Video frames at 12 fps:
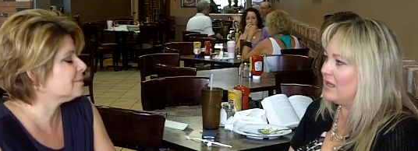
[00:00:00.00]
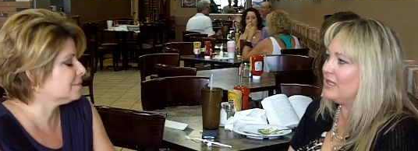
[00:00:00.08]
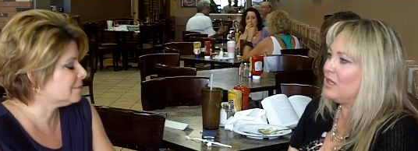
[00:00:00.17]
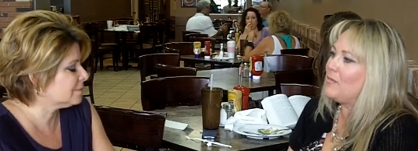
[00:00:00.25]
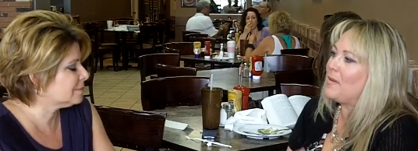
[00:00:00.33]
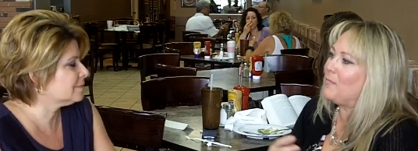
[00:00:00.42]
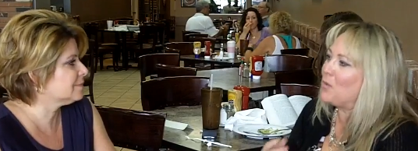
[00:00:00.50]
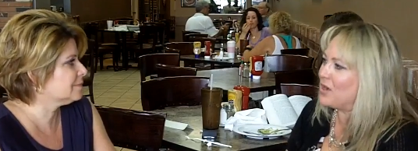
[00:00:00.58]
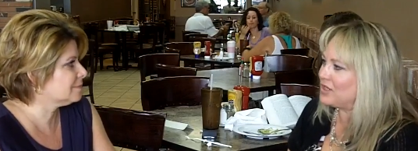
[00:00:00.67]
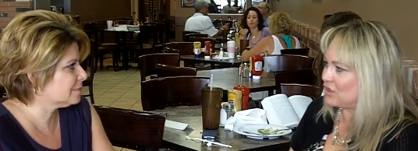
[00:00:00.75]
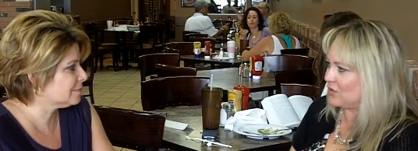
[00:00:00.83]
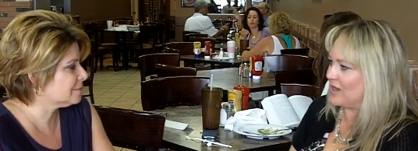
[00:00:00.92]
Speaker 1: little bit
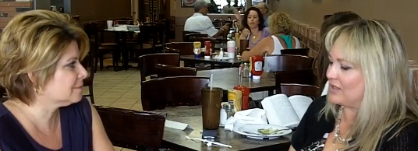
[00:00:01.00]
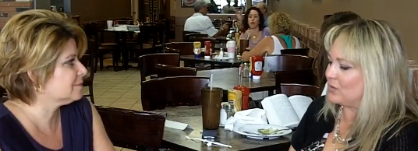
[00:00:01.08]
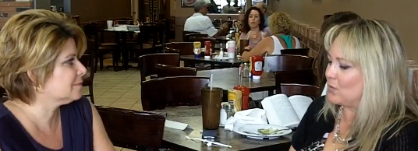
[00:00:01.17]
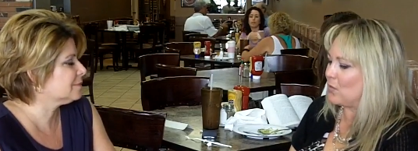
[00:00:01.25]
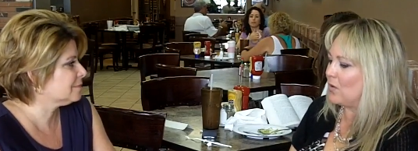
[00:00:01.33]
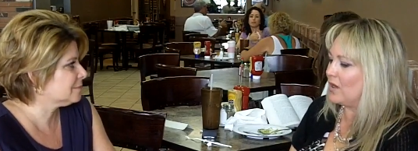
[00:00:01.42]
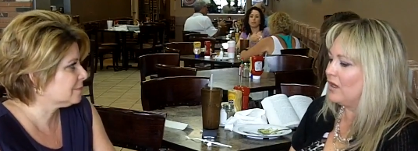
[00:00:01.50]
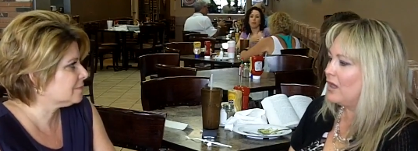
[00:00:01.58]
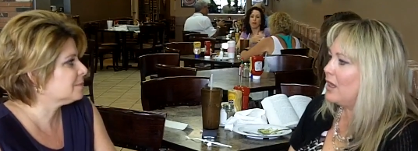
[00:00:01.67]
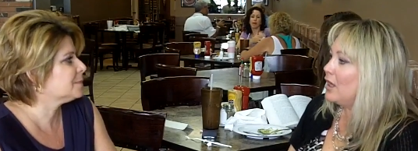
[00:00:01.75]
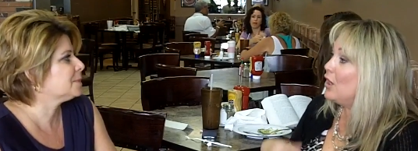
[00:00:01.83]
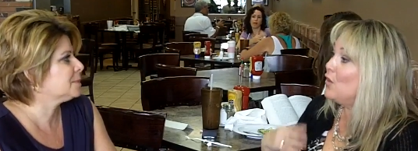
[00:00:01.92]
boisterous or
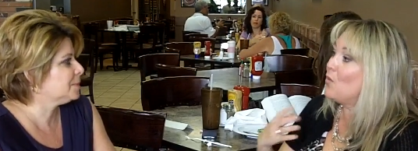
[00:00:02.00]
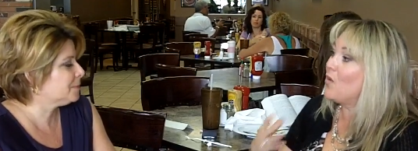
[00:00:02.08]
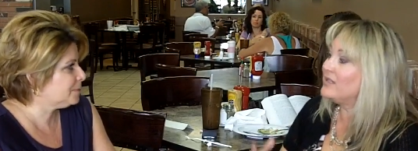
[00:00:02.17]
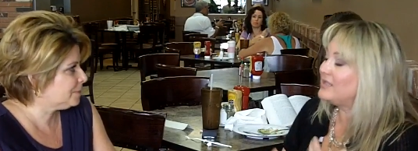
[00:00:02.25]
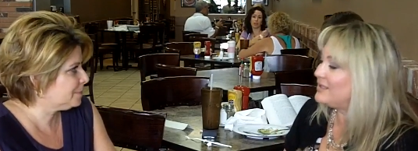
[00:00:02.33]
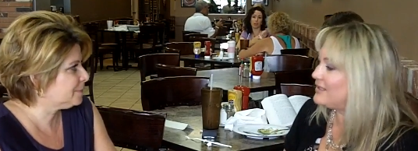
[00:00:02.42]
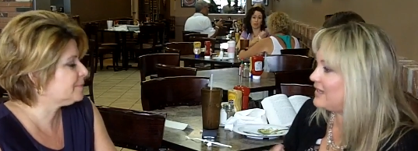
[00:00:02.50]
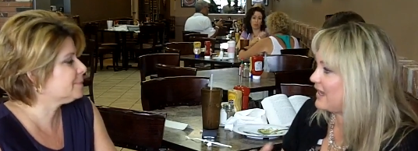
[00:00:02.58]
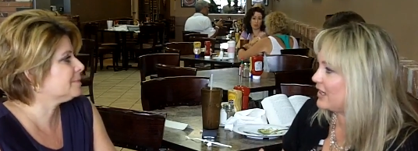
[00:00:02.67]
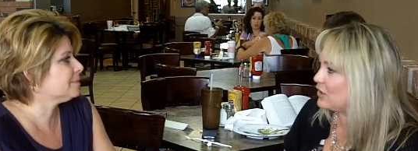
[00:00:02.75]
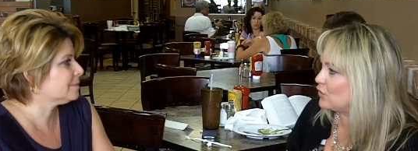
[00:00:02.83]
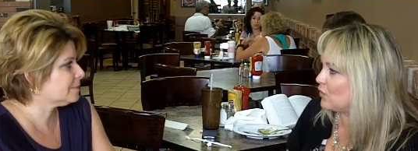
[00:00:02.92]
who wants to take
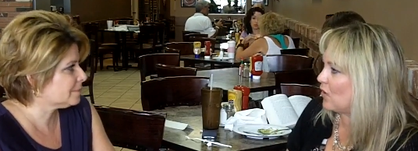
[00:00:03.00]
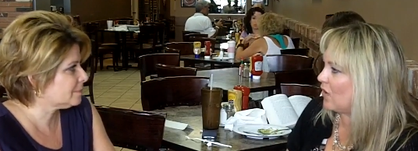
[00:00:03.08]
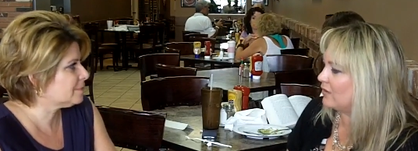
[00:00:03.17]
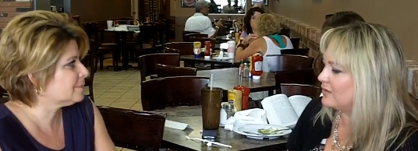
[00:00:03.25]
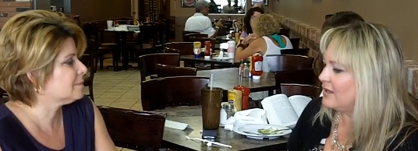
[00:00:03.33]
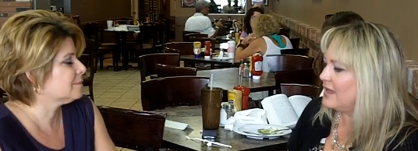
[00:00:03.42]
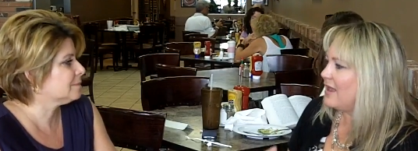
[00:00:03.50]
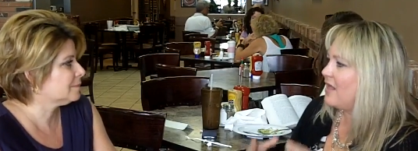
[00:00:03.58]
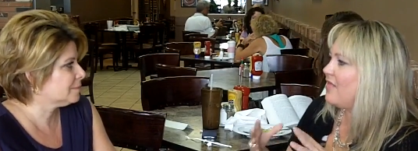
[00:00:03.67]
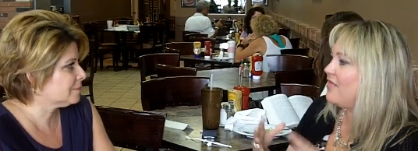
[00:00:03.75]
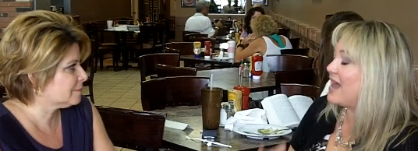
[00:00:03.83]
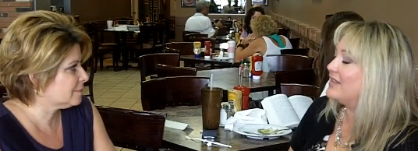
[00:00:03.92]
control,
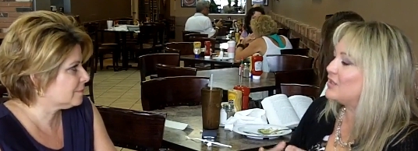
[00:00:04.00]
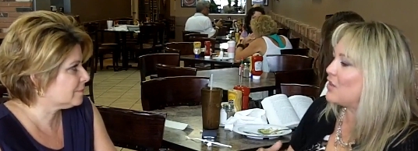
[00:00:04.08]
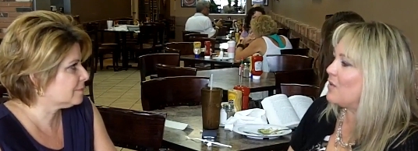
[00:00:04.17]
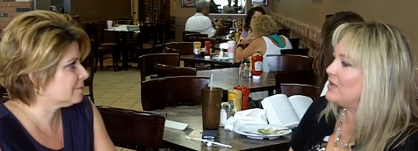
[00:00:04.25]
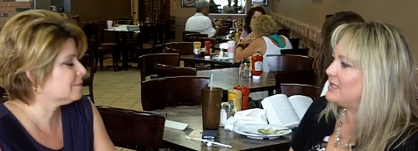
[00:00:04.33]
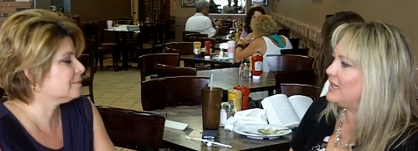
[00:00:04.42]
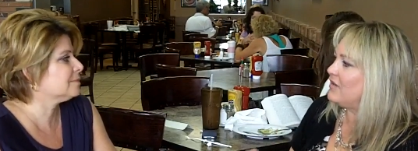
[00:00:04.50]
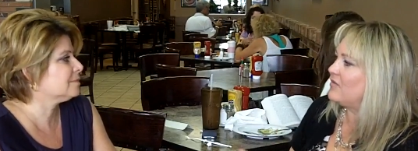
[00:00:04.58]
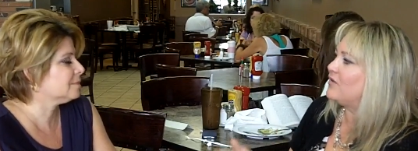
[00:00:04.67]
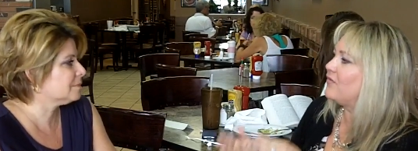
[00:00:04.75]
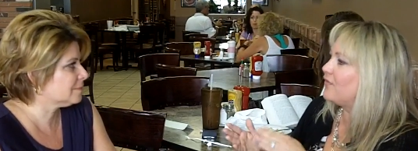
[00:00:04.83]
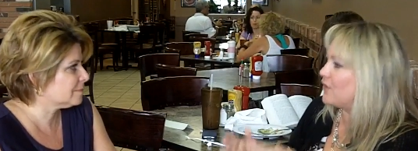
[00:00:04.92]
that's going to
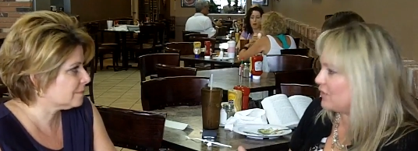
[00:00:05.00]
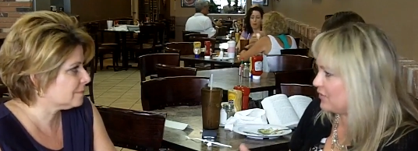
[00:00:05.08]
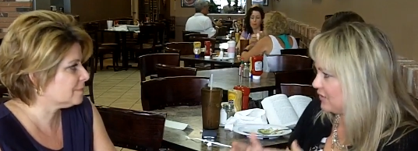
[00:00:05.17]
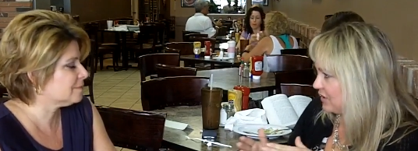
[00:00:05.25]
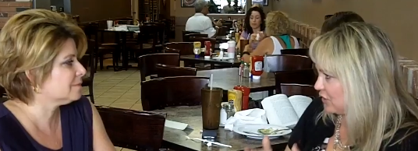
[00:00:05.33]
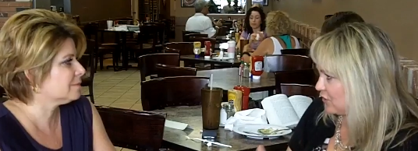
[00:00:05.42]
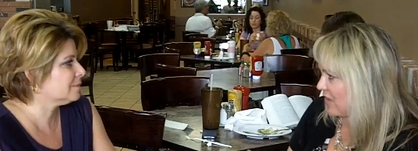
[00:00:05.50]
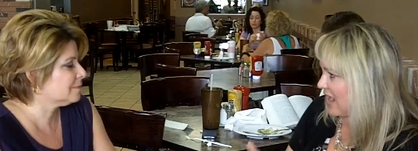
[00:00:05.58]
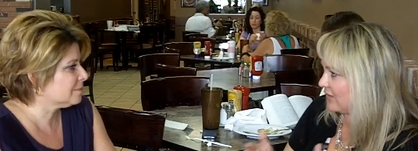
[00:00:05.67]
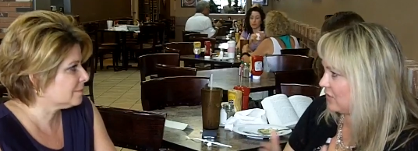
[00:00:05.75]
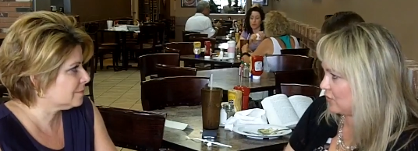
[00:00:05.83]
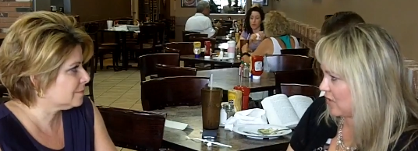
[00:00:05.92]
even further
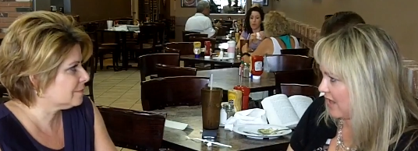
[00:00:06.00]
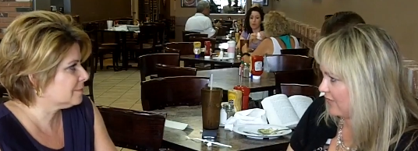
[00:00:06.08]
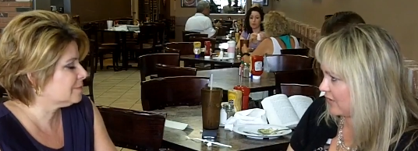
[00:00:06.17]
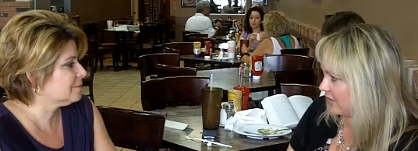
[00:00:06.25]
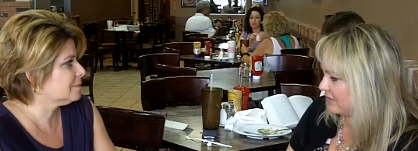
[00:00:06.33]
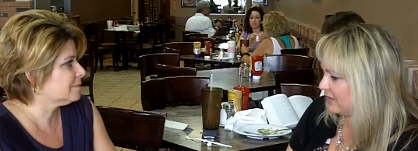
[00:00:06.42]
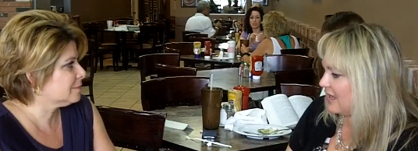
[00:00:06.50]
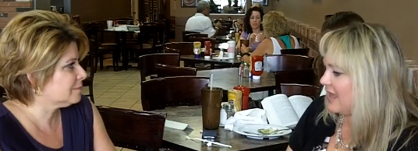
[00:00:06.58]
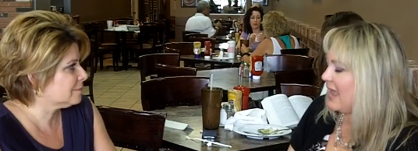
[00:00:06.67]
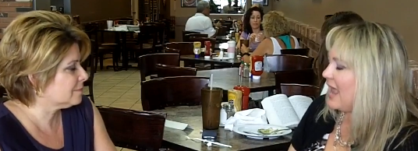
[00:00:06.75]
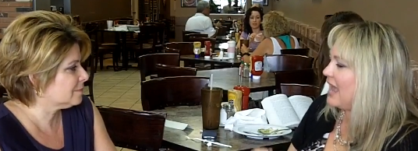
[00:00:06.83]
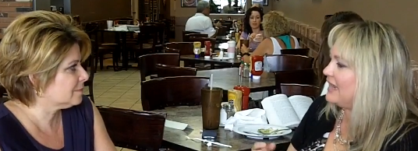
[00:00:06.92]
distract the driver.
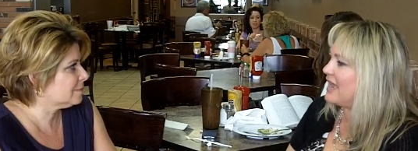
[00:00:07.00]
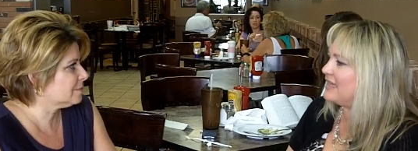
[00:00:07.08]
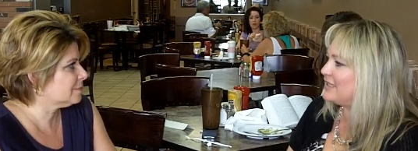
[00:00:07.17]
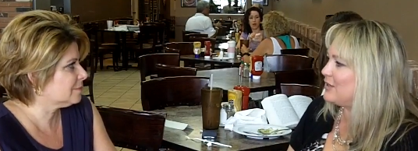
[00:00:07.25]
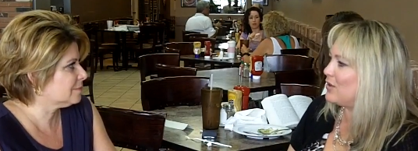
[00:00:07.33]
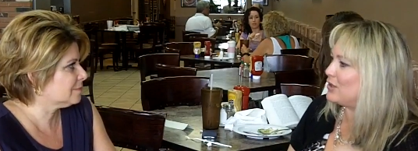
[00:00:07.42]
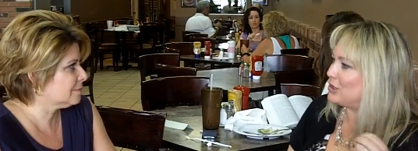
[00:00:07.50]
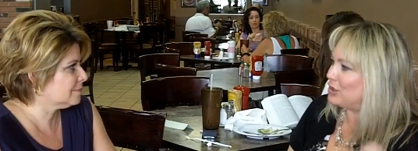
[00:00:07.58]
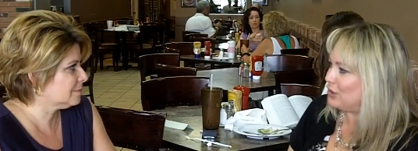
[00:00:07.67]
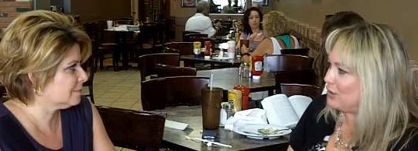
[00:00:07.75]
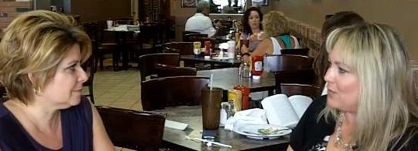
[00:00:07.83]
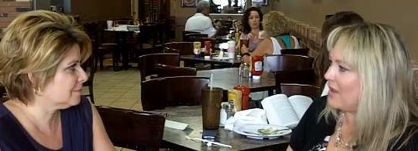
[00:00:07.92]
And as there are
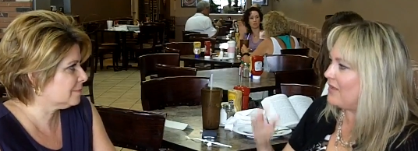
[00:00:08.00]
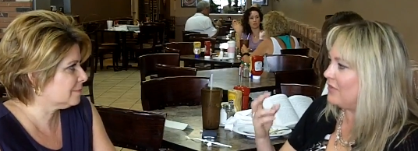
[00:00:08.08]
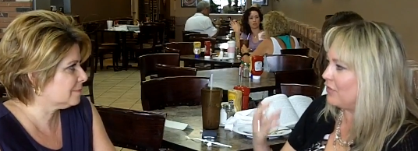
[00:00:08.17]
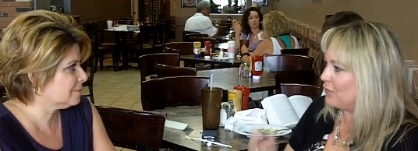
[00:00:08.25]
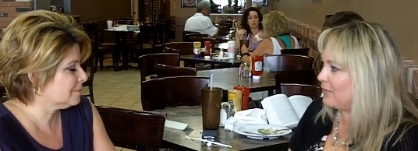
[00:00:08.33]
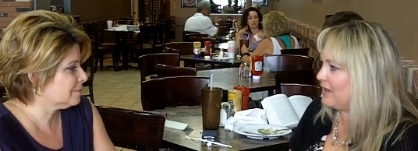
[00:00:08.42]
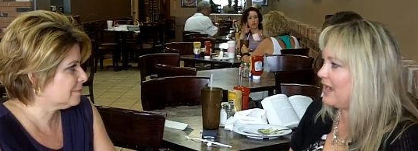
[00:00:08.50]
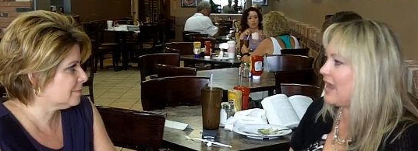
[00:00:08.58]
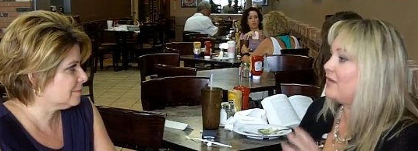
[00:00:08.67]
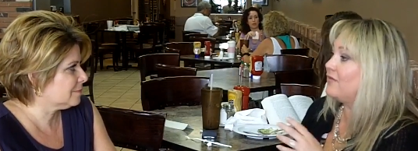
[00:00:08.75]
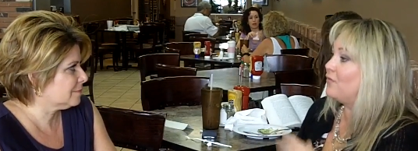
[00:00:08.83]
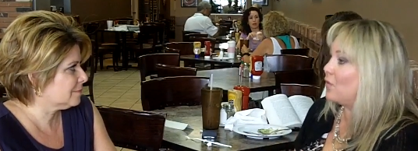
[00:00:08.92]
two and three
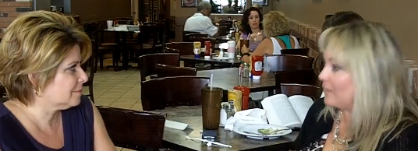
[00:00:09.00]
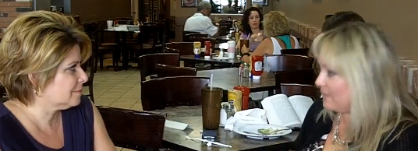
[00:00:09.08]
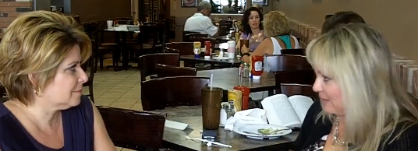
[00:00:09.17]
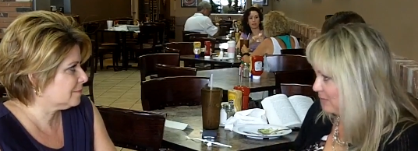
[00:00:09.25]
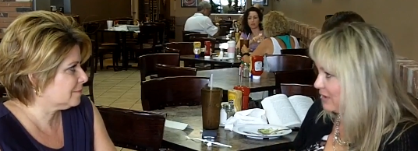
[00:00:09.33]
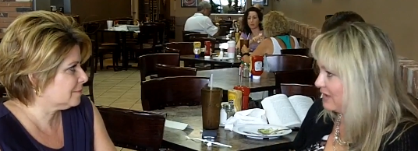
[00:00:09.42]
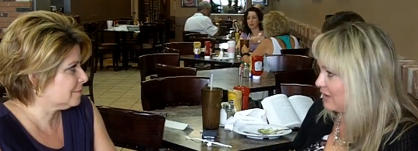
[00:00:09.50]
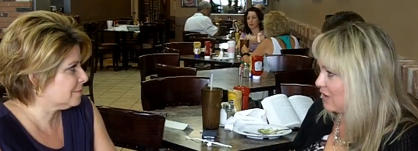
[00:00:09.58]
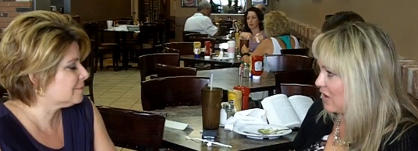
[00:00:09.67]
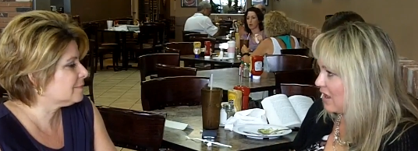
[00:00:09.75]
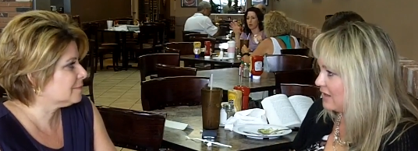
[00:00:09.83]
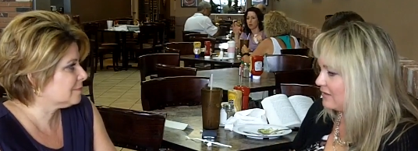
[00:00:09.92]
and four people in the
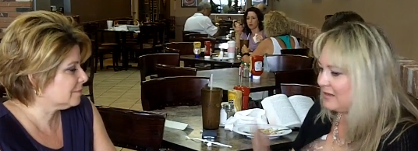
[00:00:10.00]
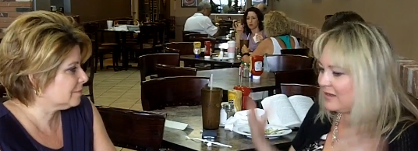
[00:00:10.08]
car,